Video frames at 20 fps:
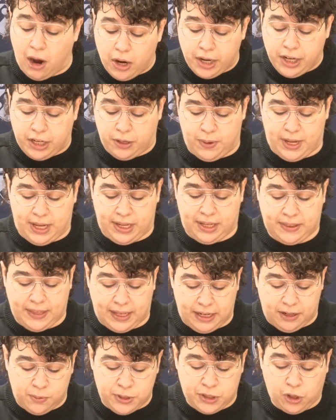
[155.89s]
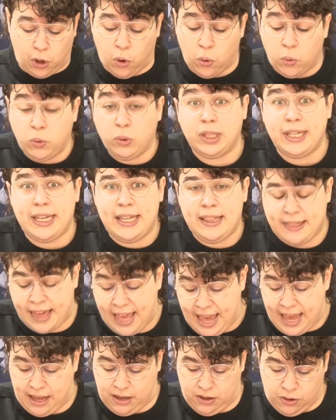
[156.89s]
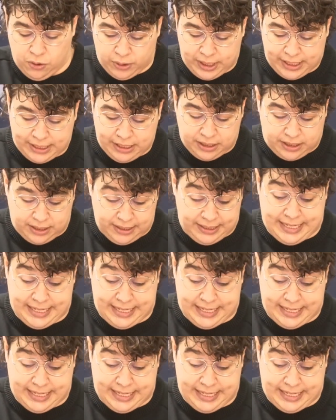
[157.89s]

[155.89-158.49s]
arguing that it was only they who could de